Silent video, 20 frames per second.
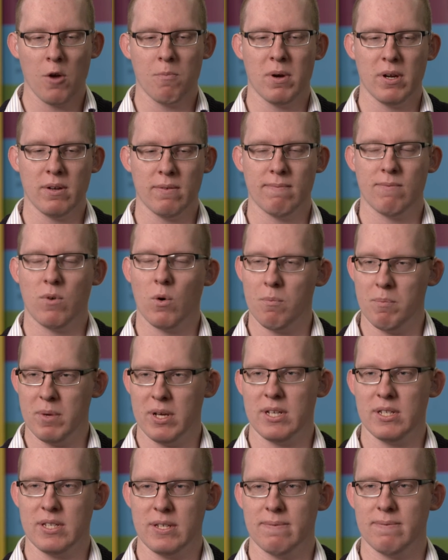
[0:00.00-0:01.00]
open for
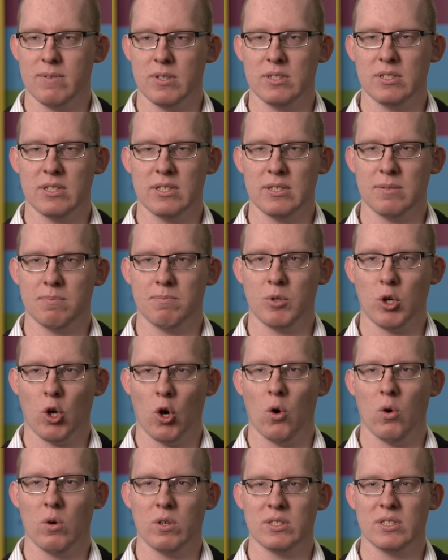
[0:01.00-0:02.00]
being different
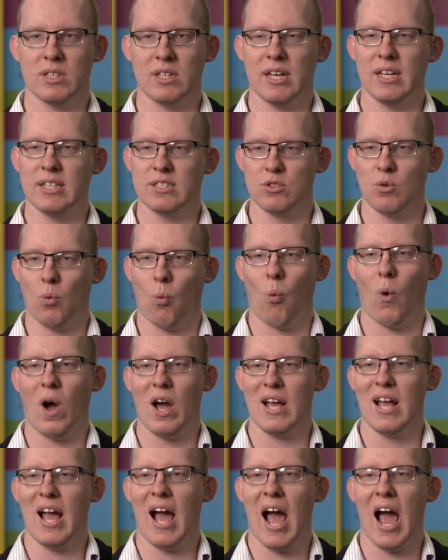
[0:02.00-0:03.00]
because it's the
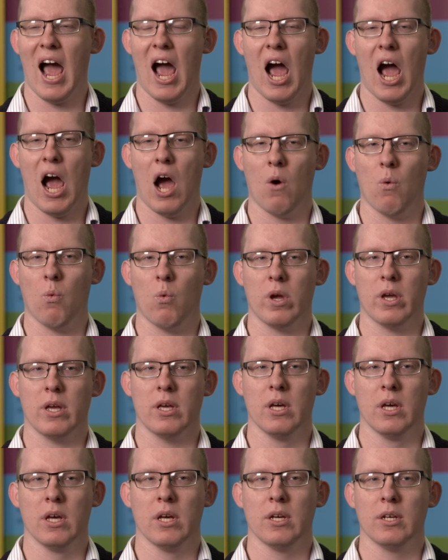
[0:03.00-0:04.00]
way how
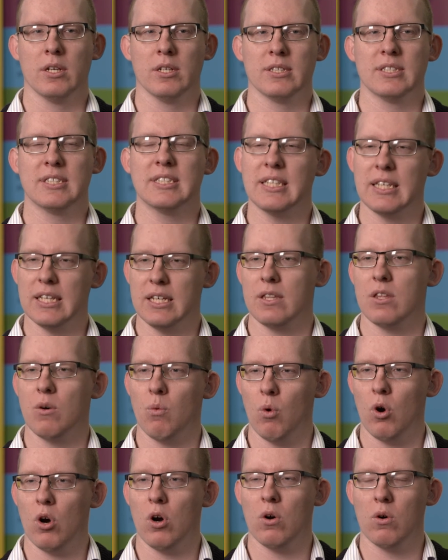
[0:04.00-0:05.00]
we see
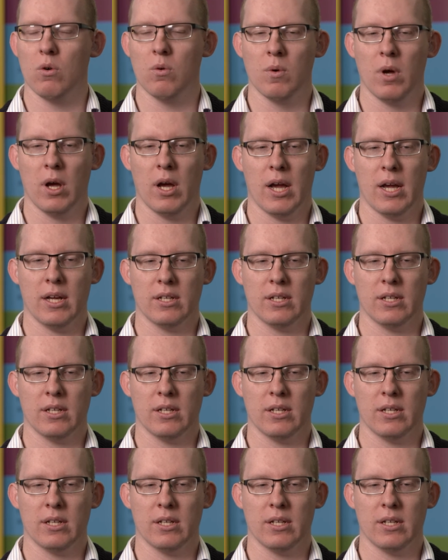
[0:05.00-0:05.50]
the world.